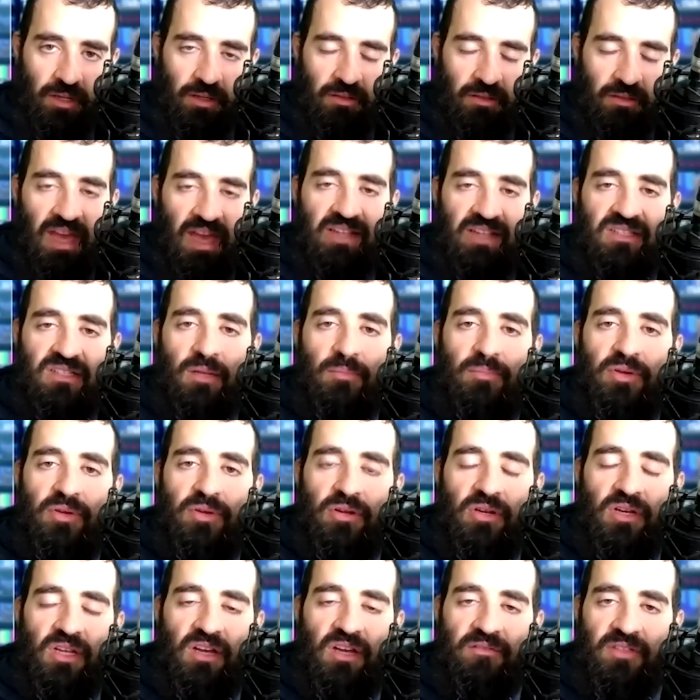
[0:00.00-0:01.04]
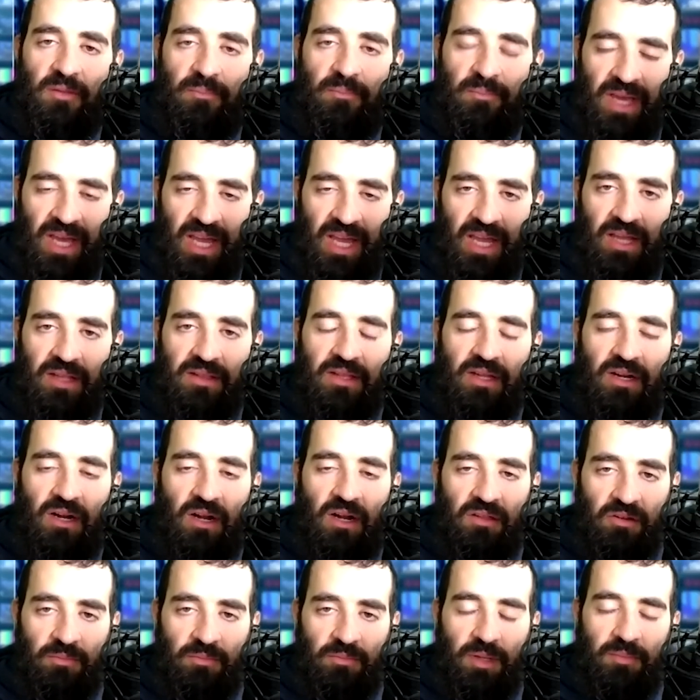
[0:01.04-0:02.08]
That's the mm-hmm. beauty of the pain that
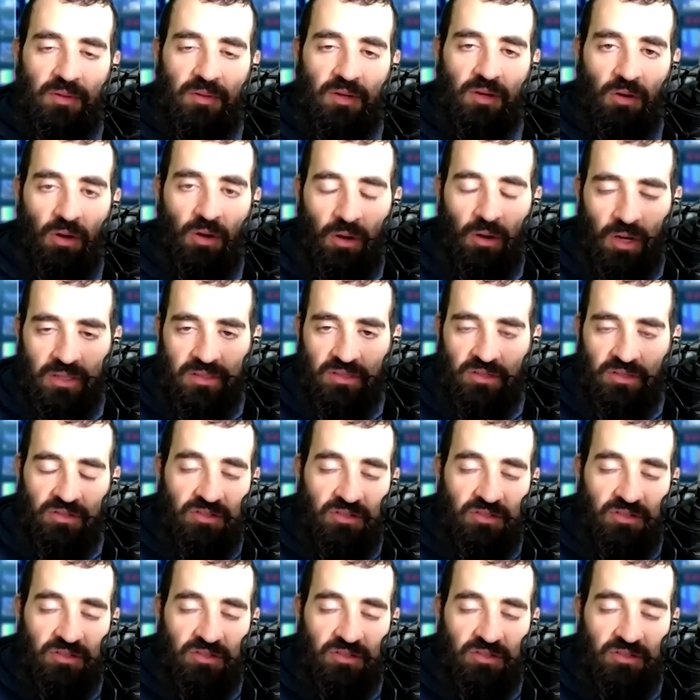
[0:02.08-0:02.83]
other people cause you.